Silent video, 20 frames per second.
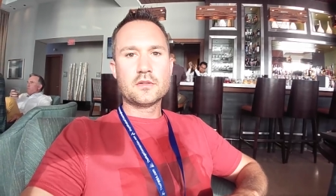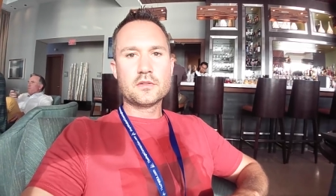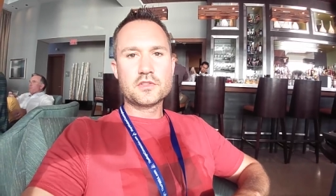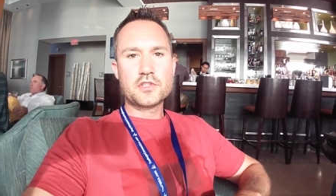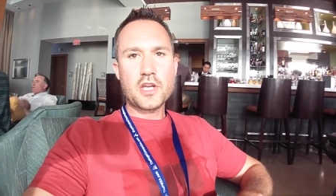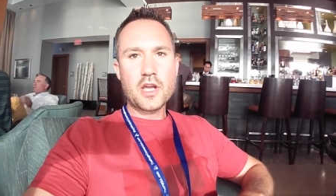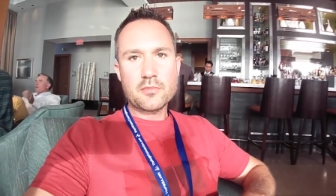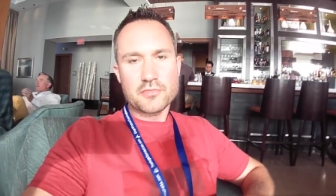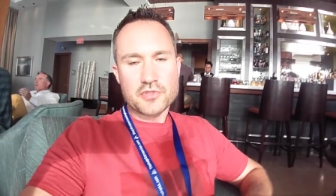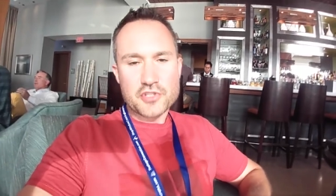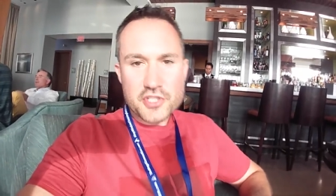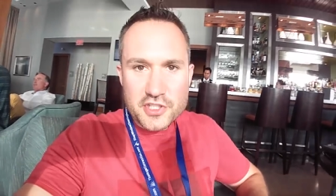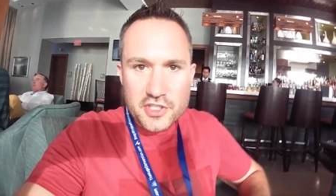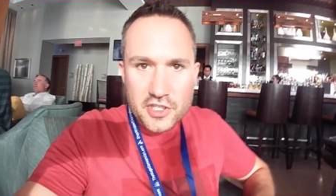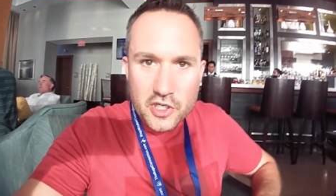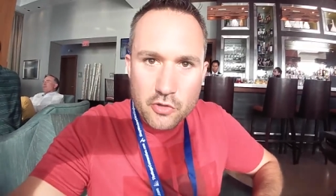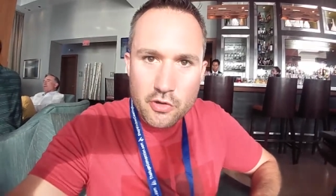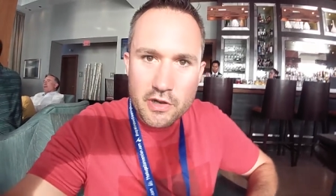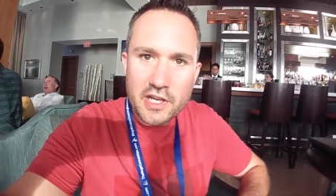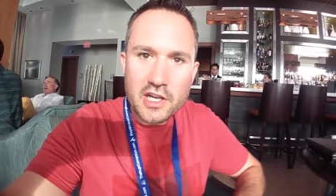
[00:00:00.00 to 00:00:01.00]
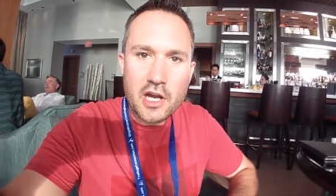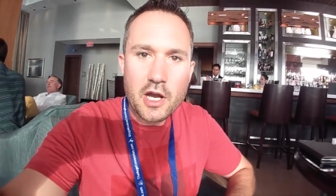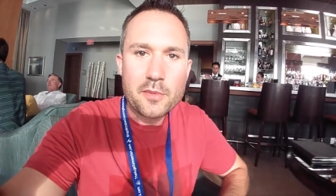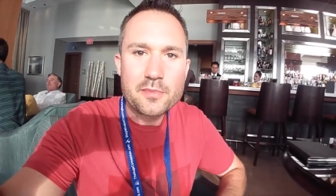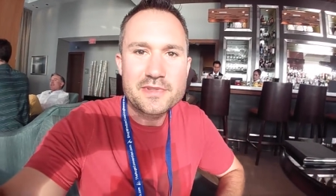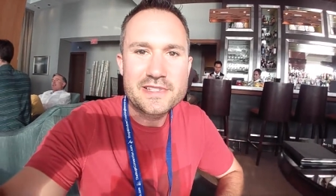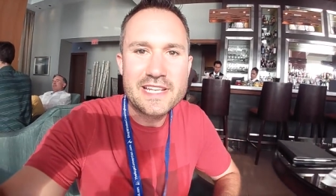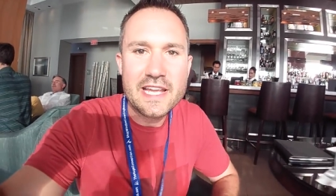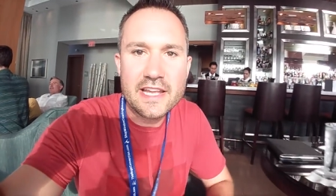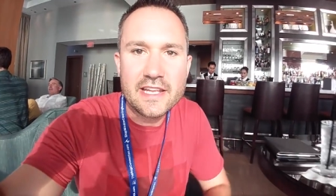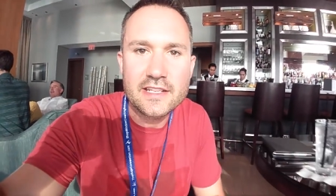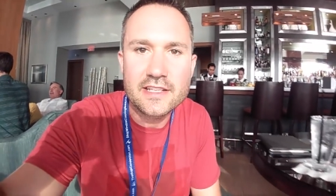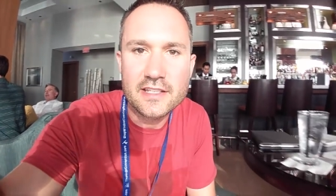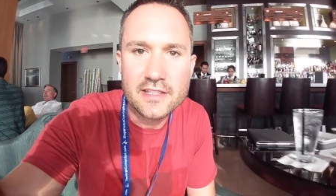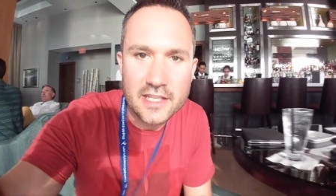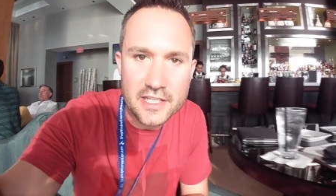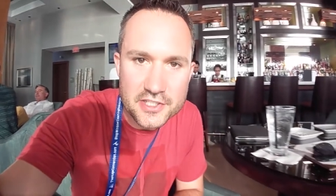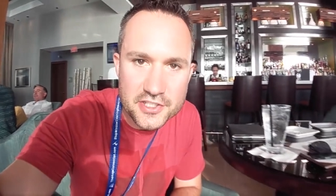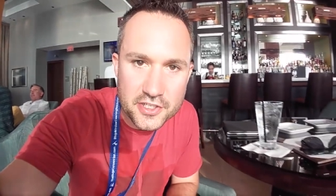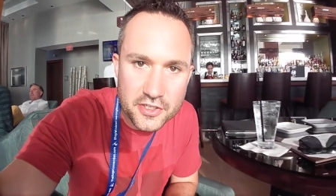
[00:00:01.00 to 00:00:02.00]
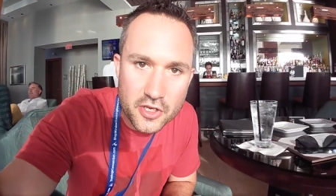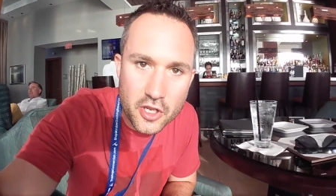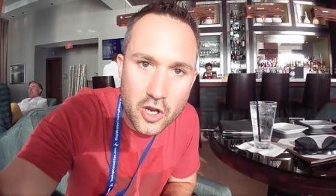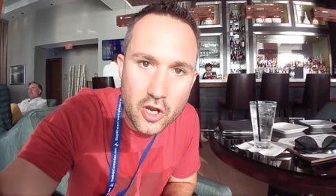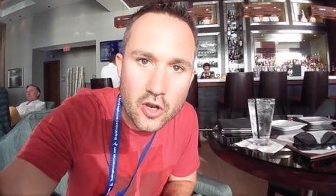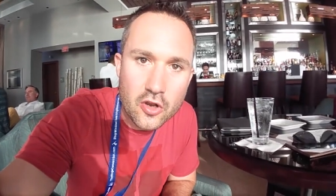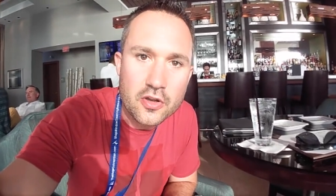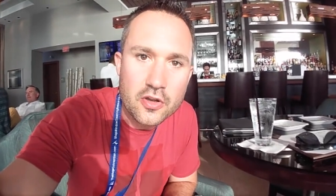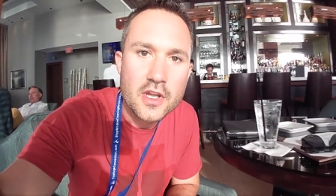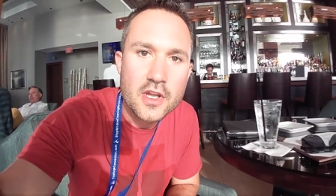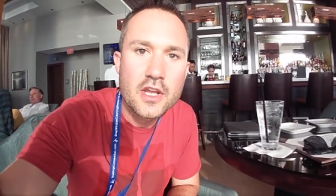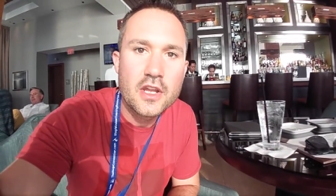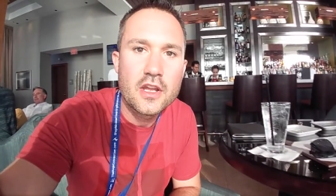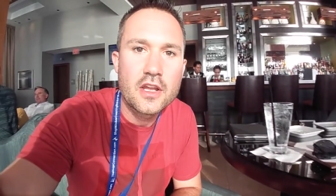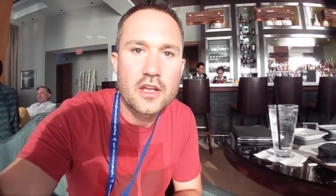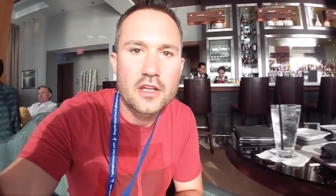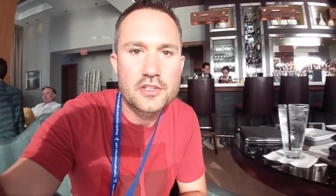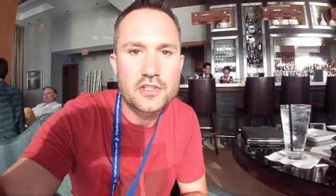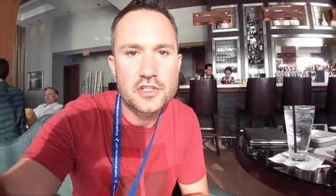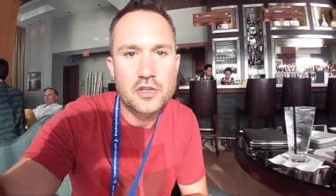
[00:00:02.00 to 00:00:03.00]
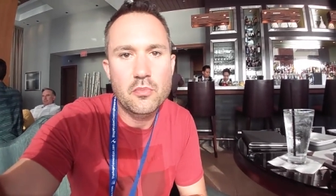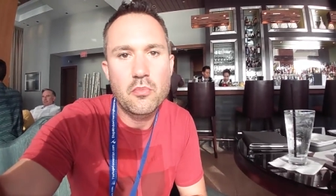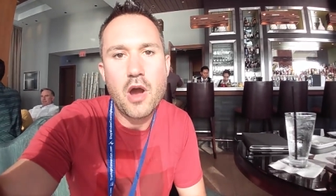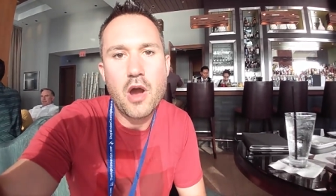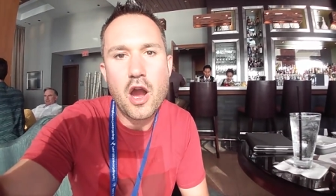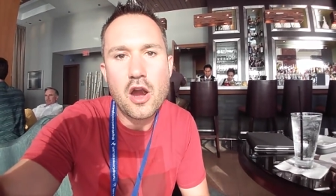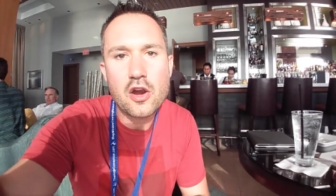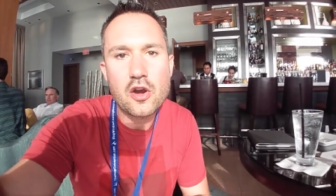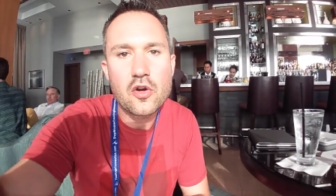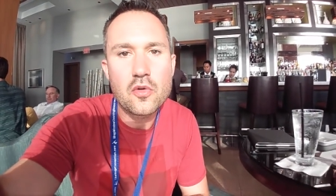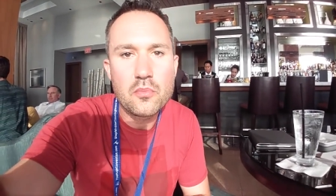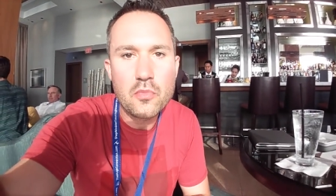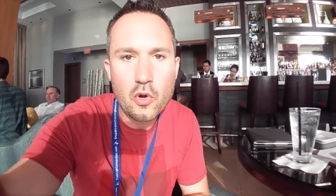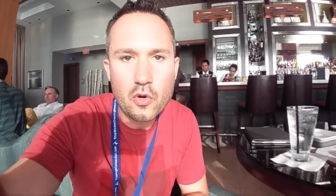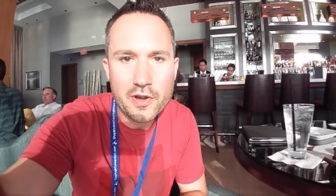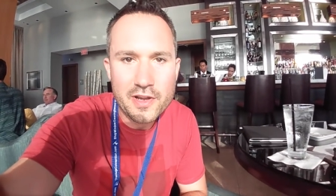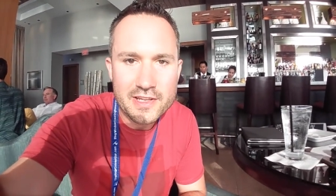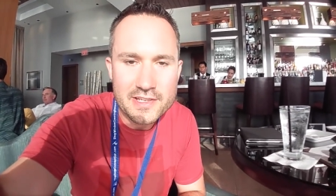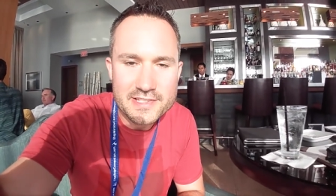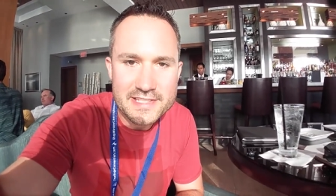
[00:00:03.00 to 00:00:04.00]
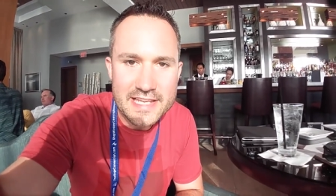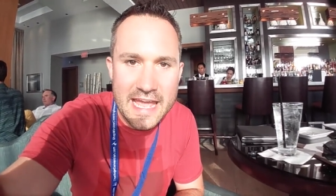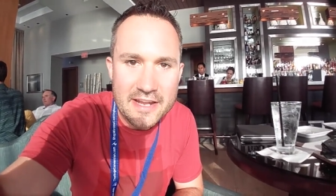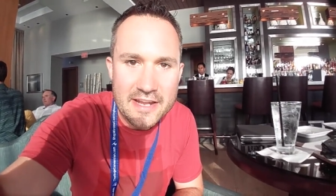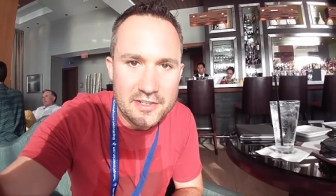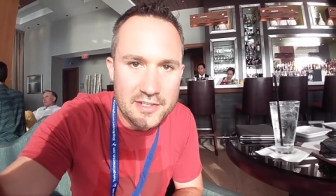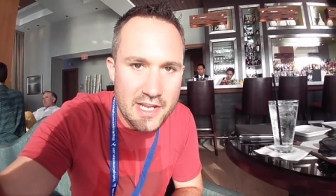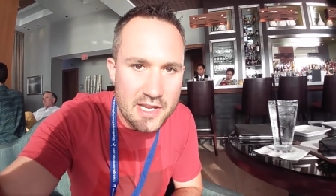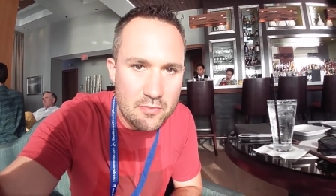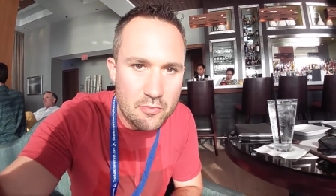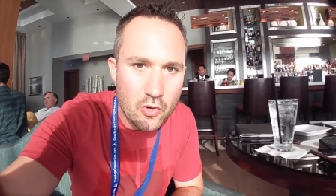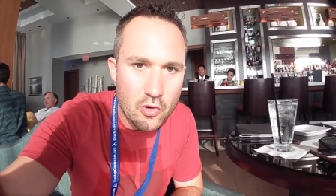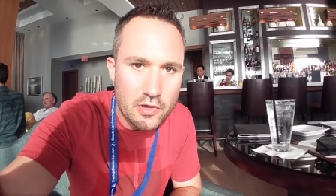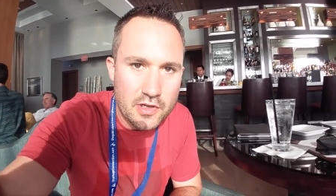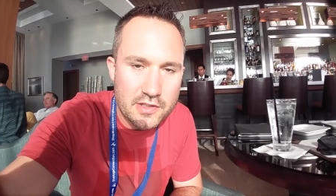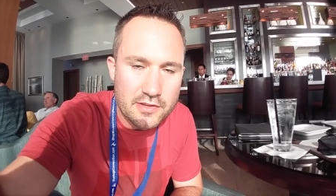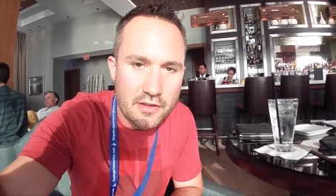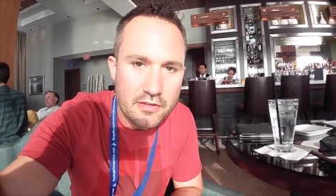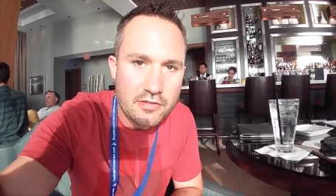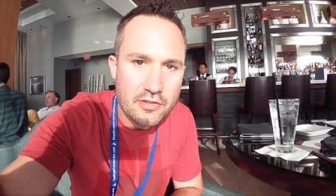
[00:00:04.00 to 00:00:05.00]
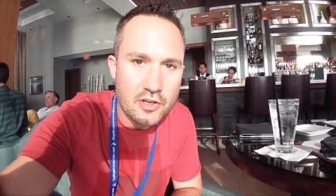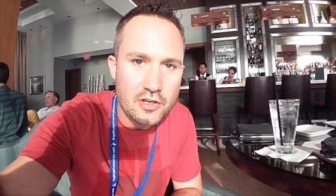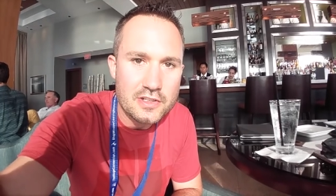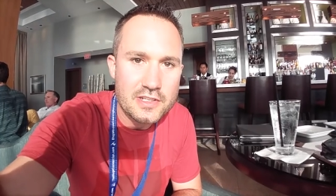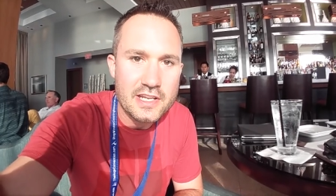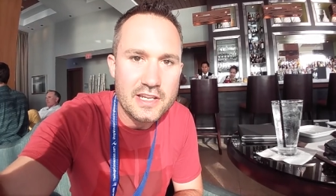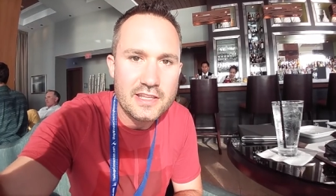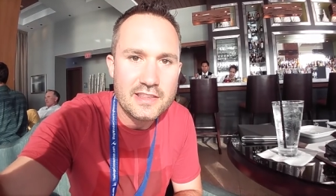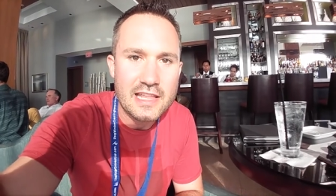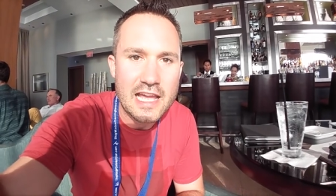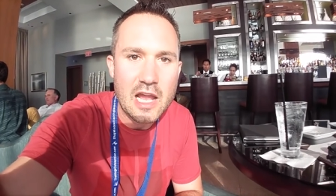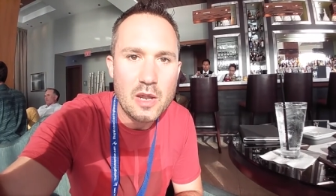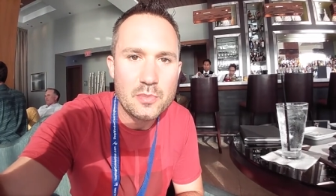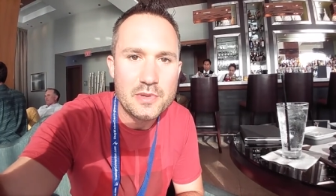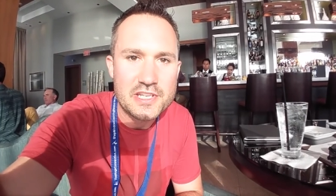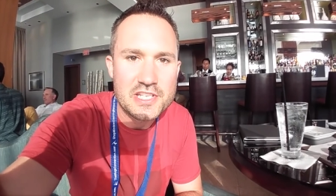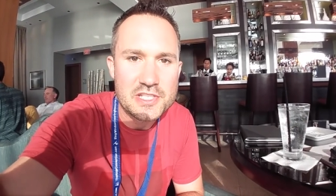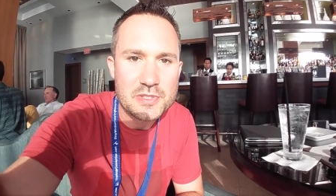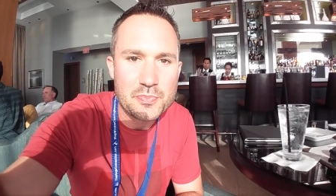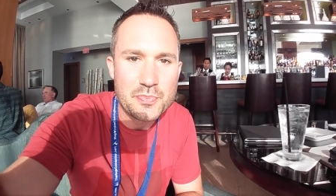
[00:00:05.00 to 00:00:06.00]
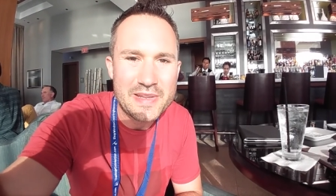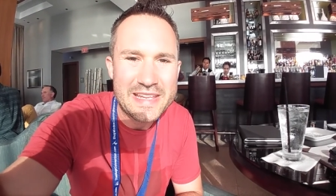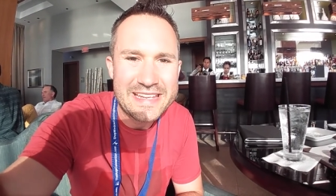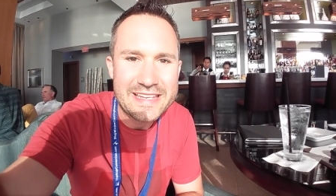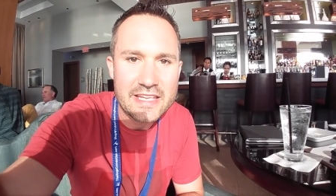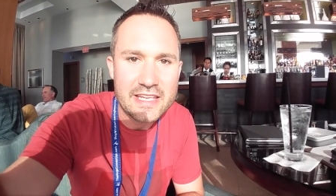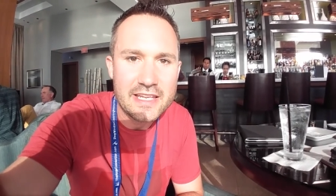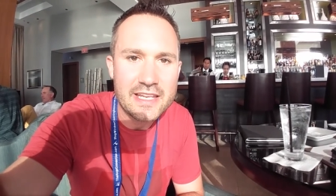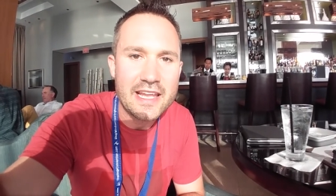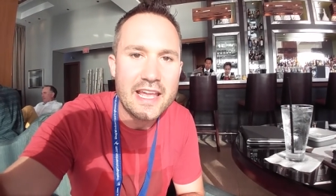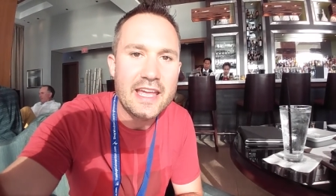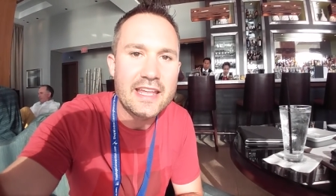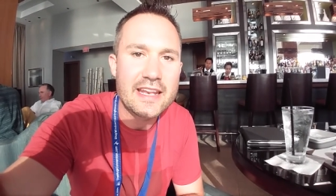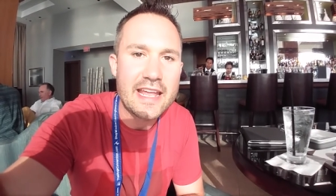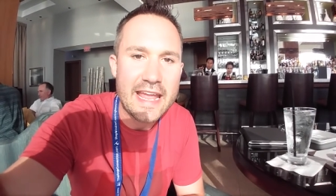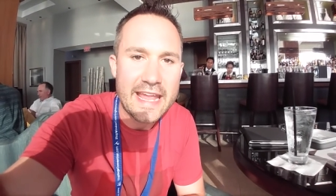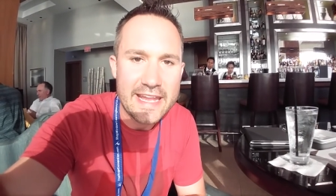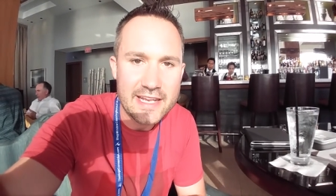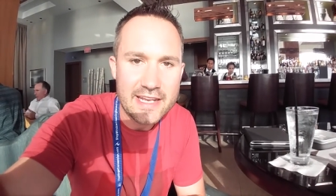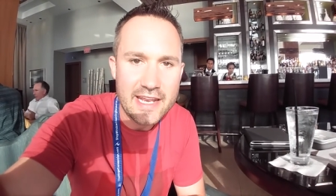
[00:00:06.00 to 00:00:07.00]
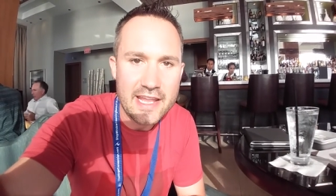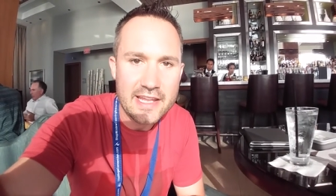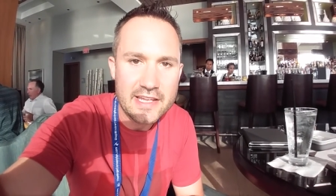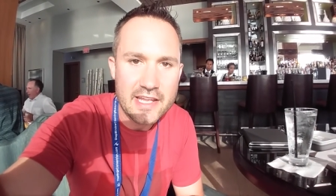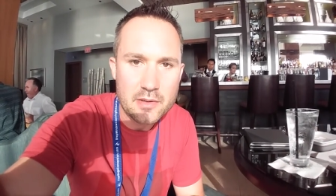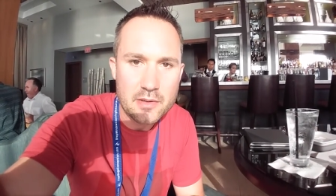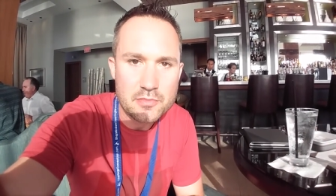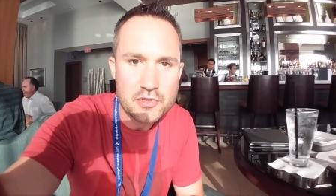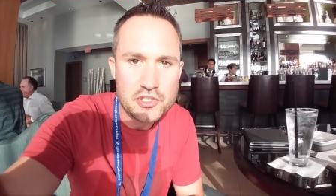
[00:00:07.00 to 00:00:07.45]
So, just a quick update to let you know tomorrow morning, Saturday morning, the 13th, I'll be speaking at 8 a.m.